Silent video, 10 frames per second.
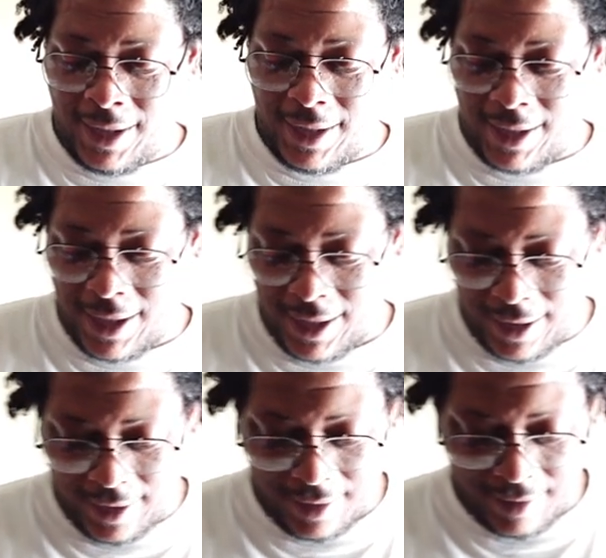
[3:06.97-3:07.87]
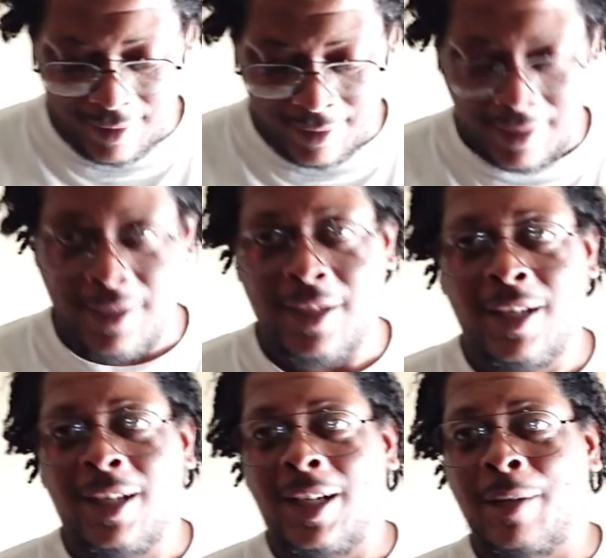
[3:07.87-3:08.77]
is that
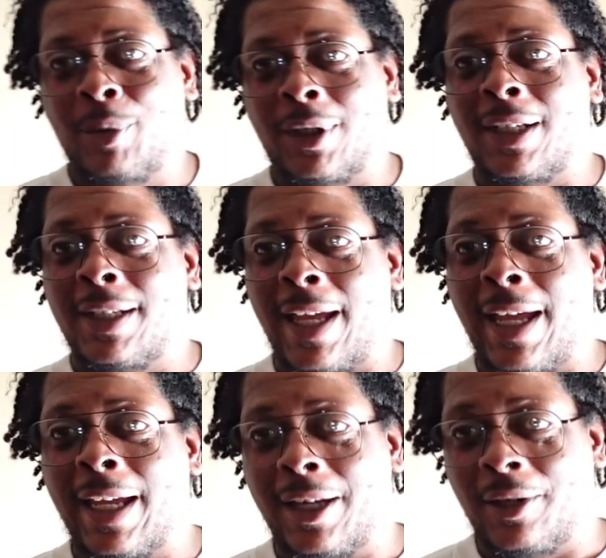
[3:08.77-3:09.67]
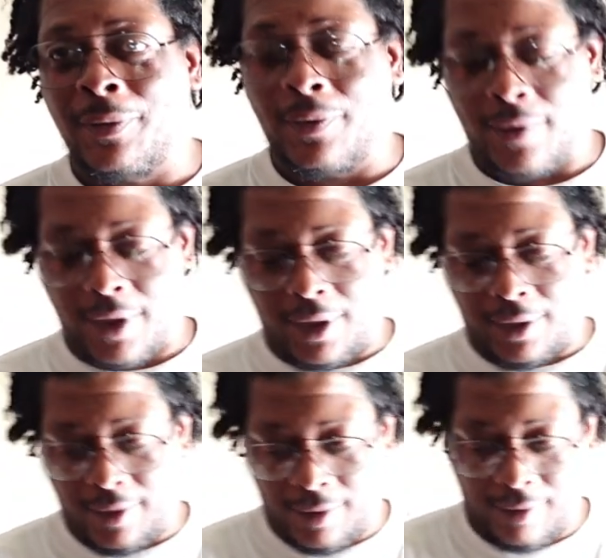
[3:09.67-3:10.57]
they put the tag in the front.
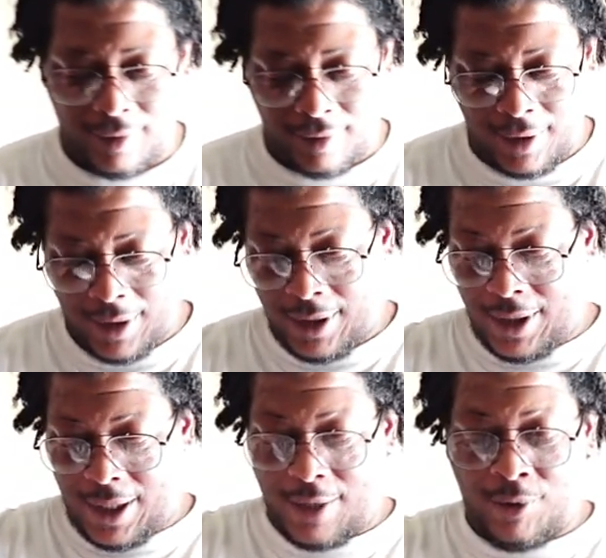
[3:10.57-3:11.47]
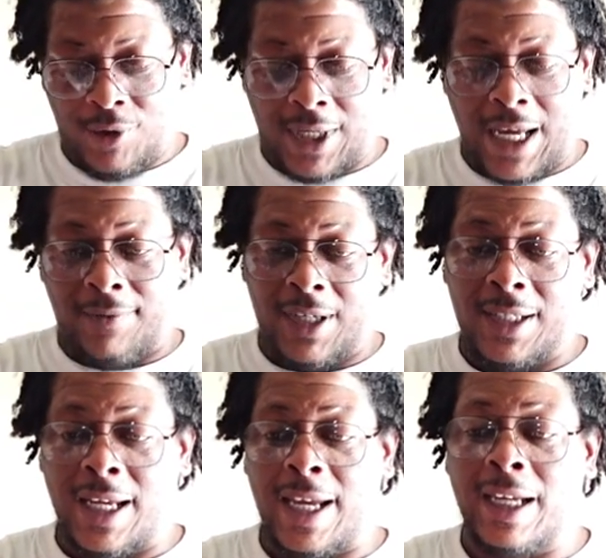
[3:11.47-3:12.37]
I'm used to having the
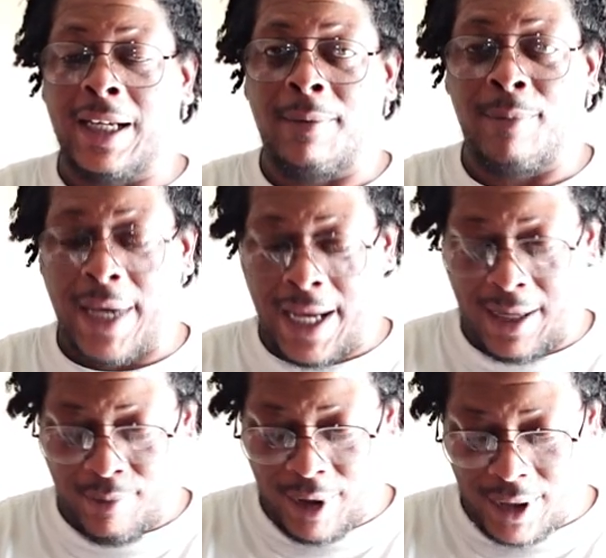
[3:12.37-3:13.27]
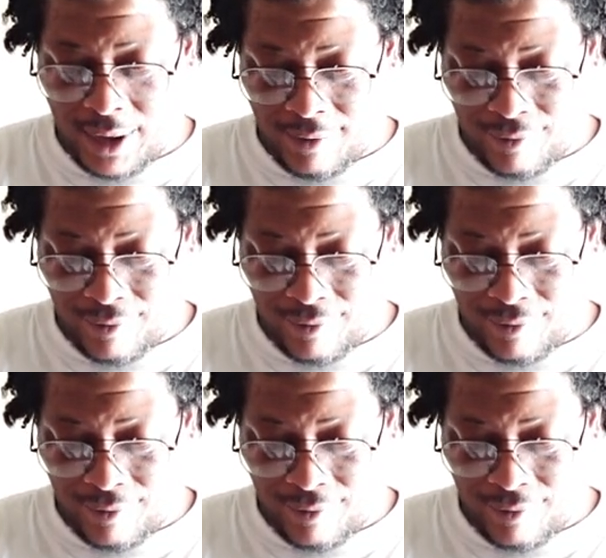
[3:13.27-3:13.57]
tag in the back, but